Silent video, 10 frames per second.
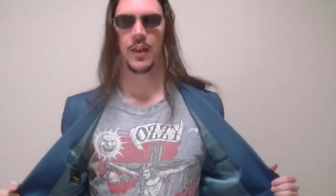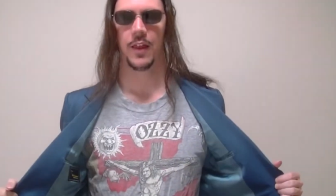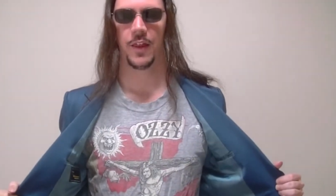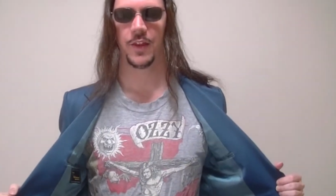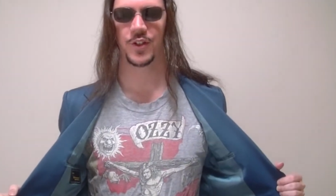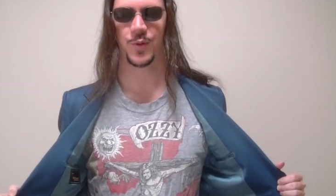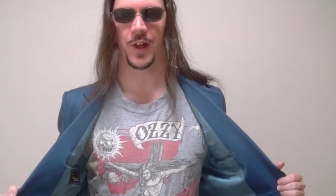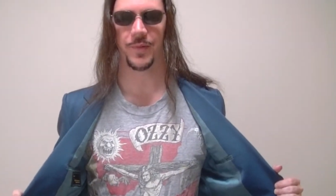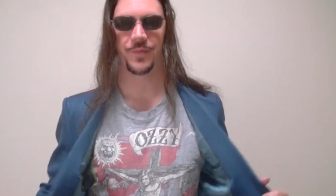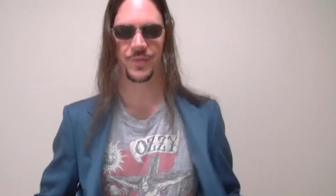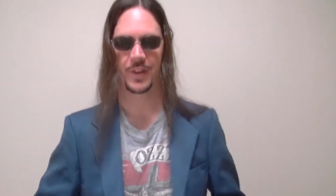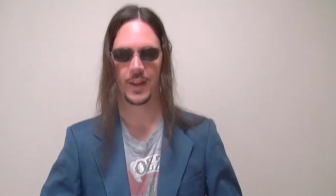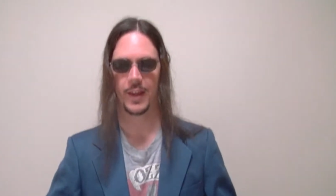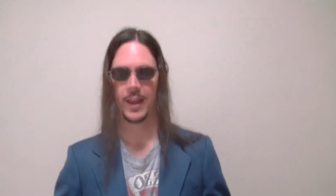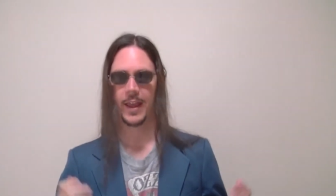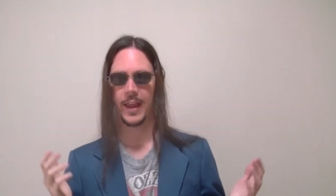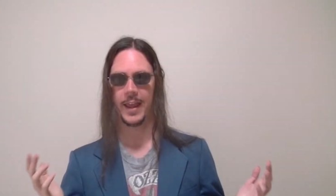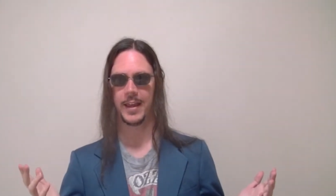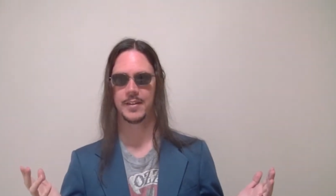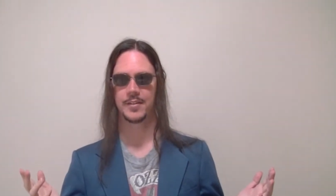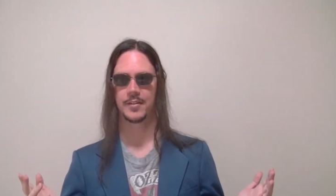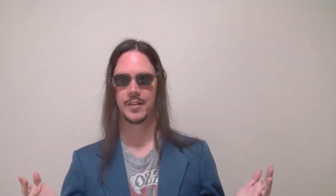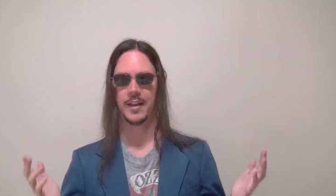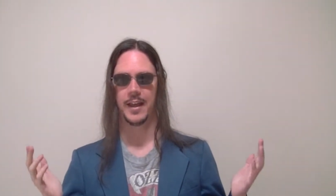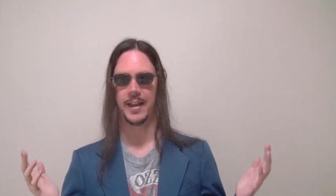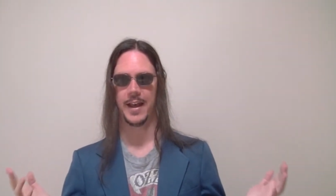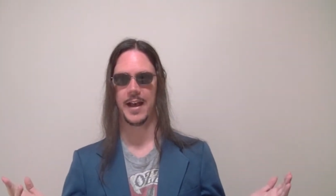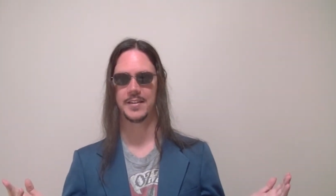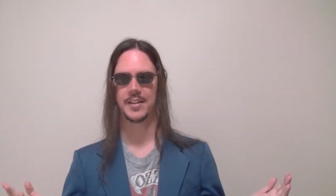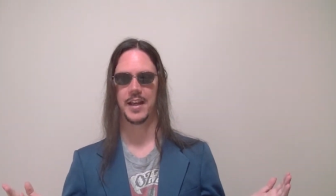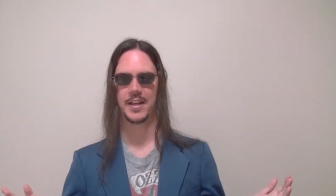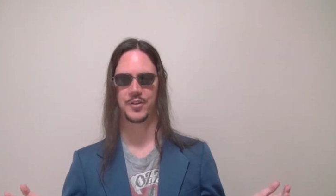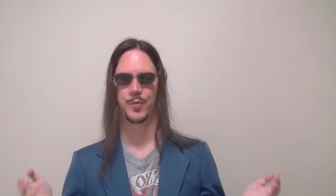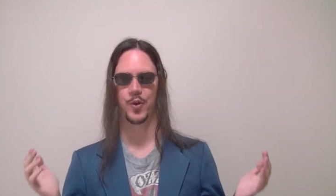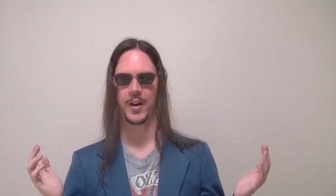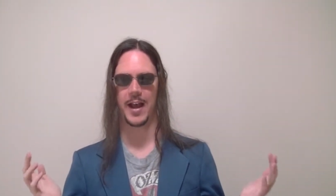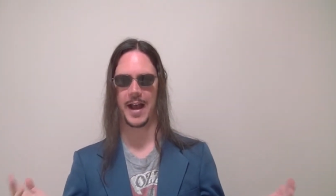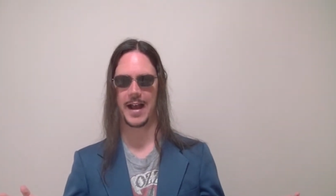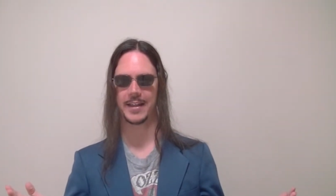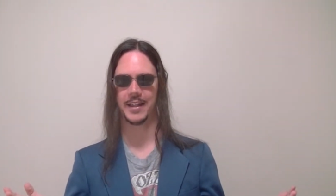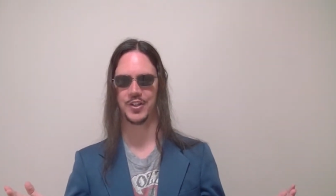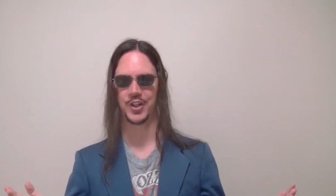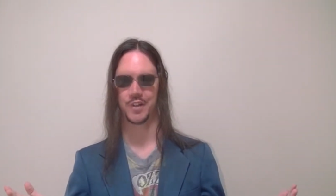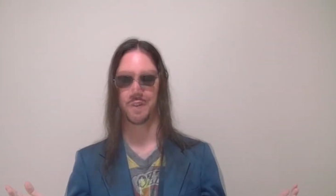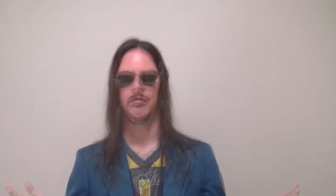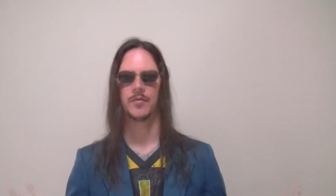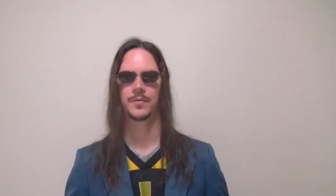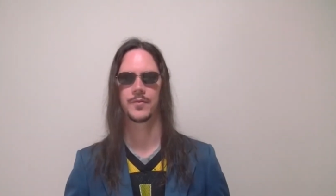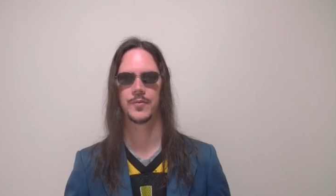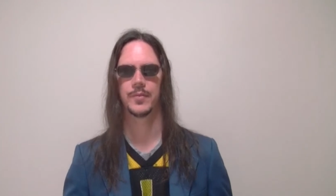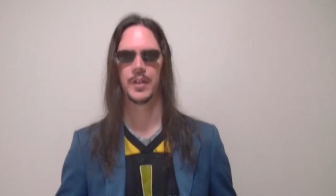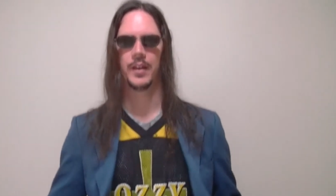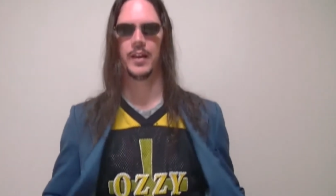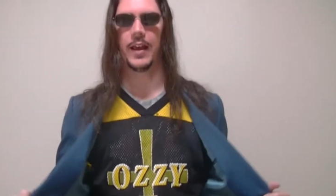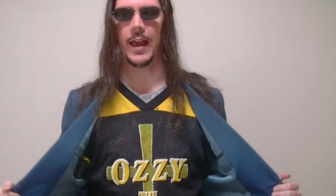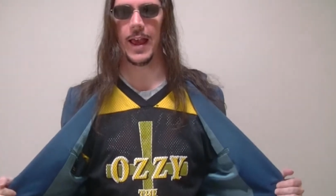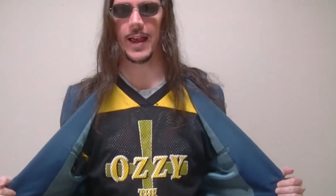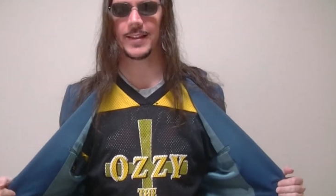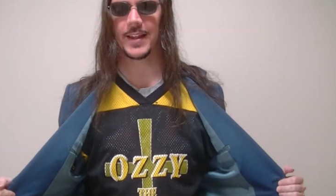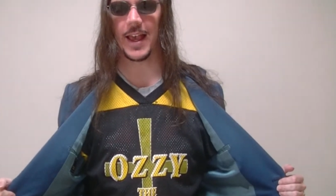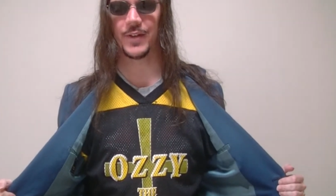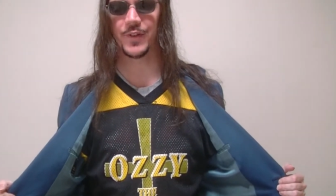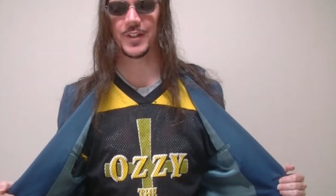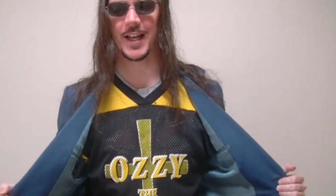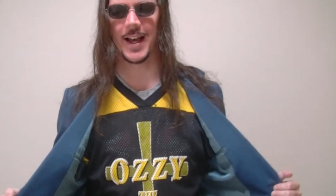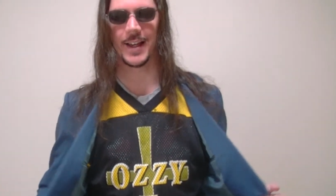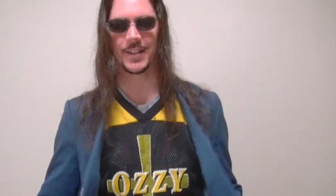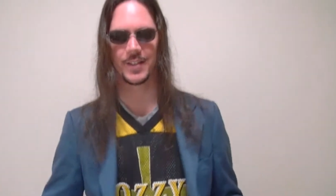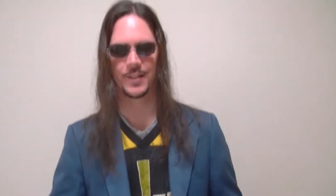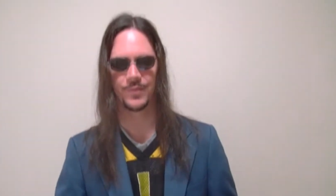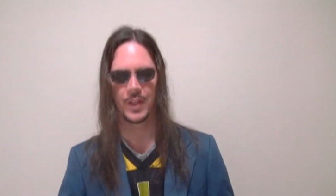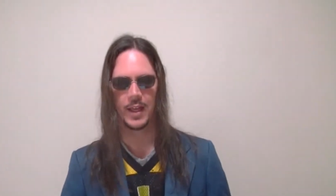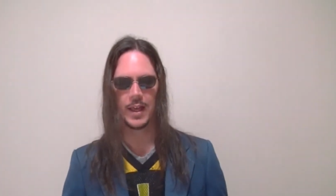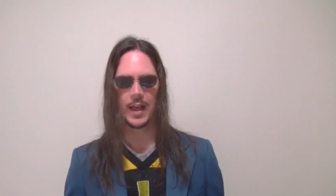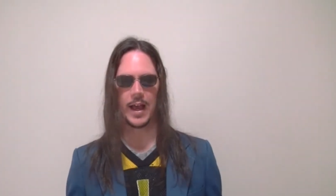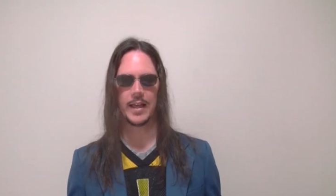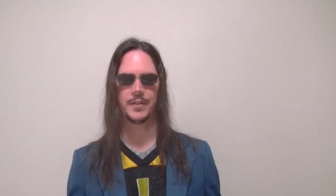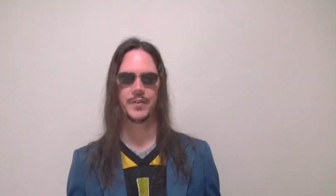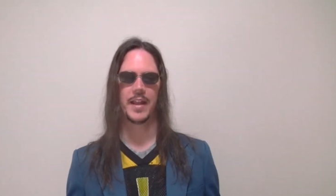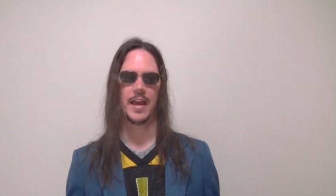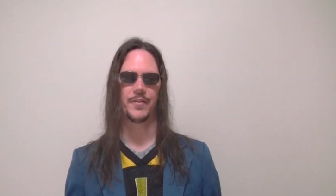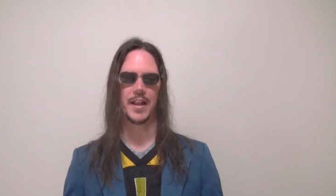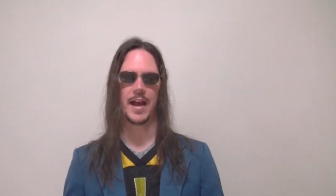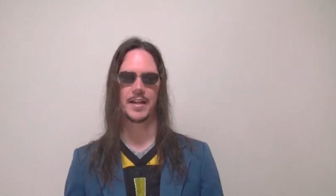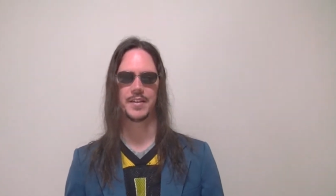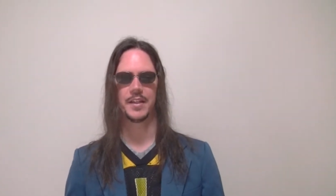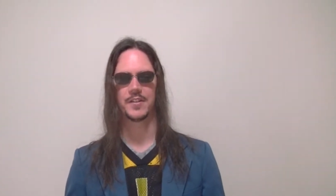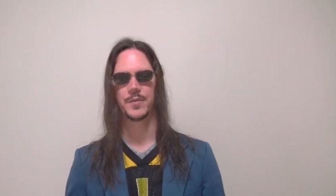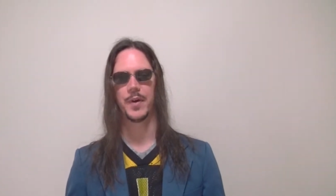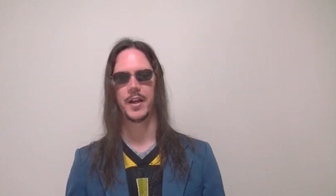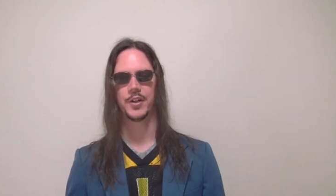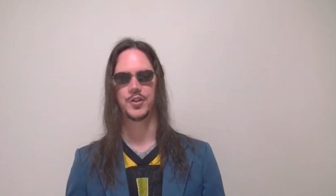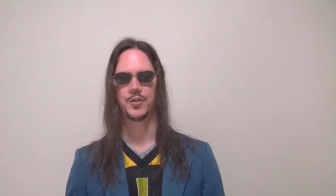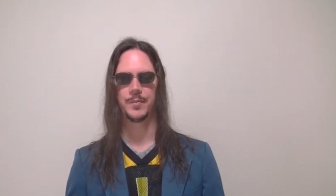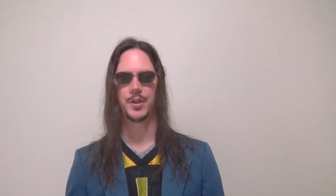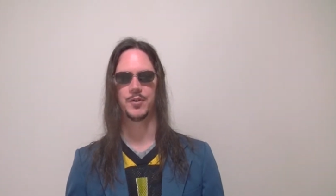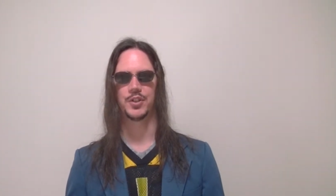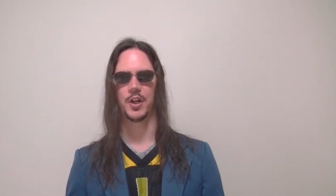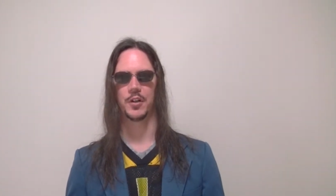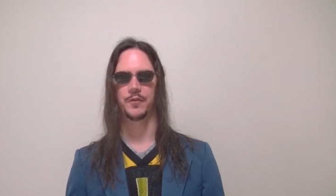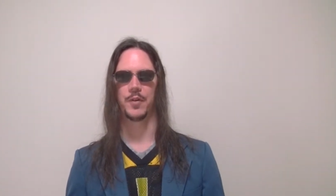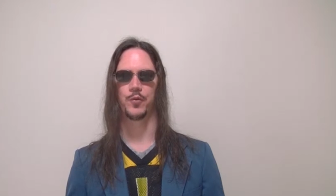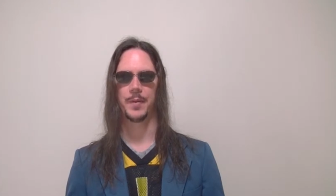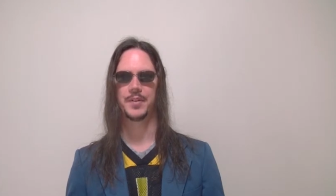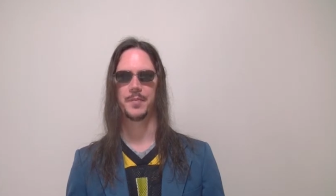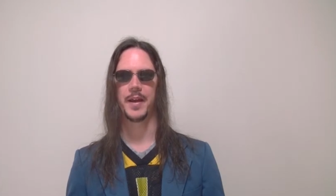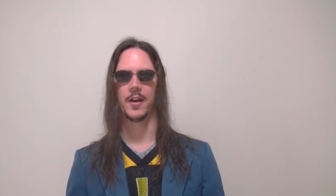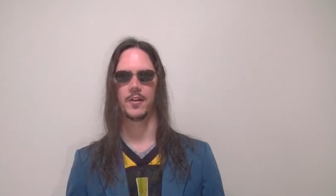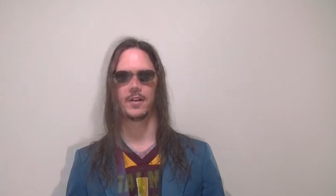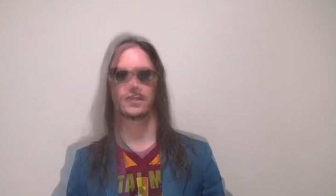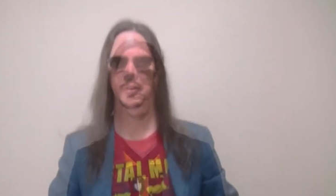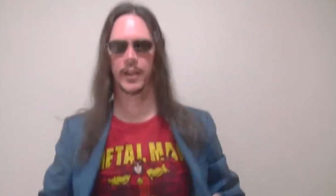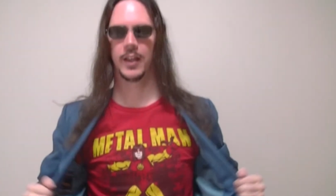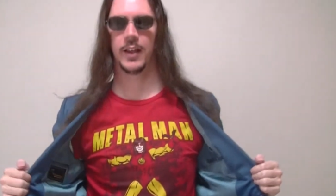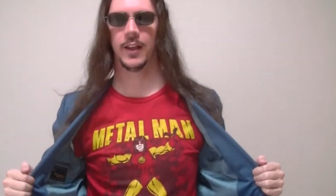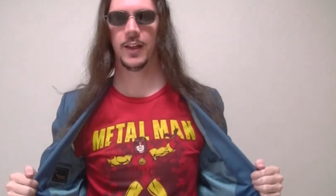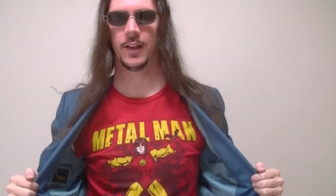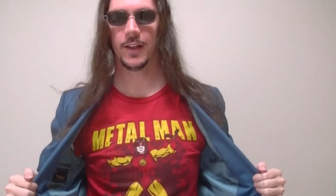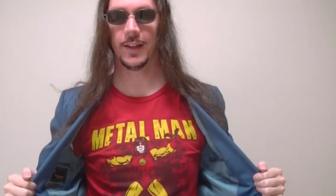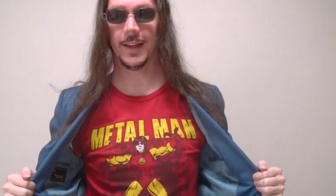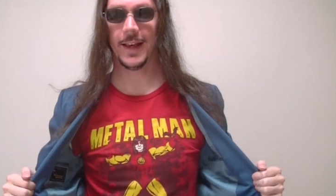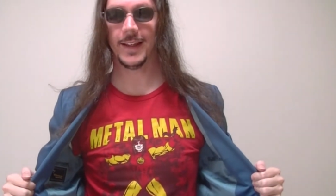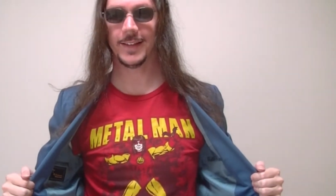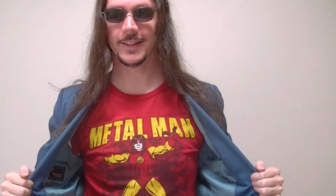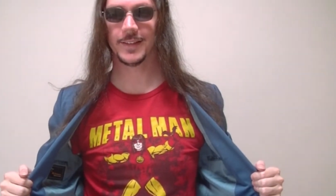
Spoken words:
this one, and an Ozzy Osbourne hockey jersey. As advertised. I even have an Ozzy-inspired tribute shirt from Ripped Apparel. Get it?